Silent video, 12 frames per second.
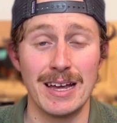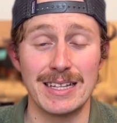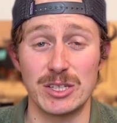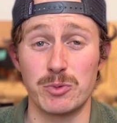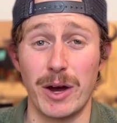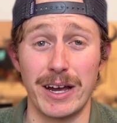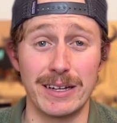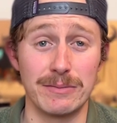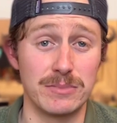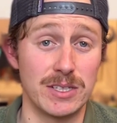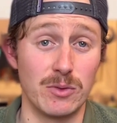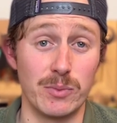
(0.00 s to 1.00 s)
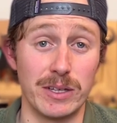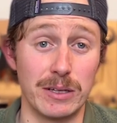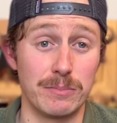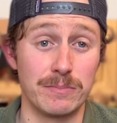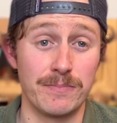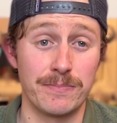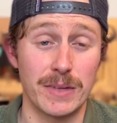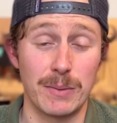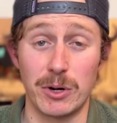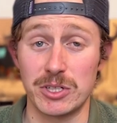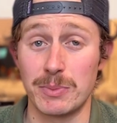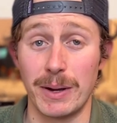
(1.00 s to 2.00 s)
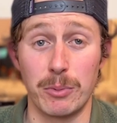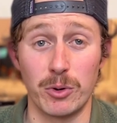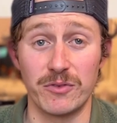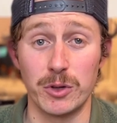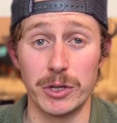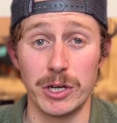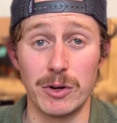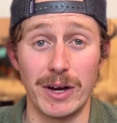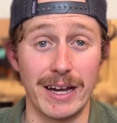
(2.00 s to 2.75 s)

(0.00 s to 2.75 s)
That's why some of the parts of my portfolio,